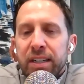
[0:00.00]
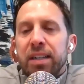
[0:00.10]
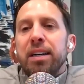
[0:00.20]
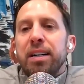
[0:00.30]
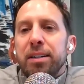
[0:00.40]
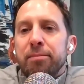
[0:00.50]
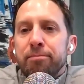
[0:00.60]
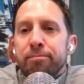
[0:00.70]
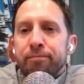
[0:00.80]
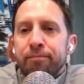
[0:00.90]

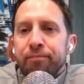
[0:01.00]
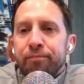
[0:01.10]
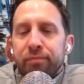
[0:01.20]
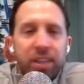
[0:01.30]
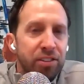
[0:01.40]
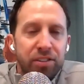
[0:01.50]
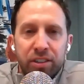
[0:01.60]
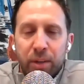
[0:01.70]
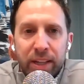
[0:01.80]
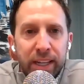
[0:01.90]
Um, that's
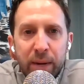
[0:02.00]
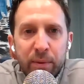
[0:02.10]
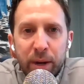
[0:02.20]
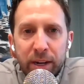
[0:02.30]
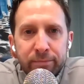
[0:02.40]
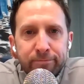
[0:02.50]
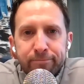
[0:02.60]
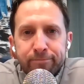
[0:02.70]
something that came to mind.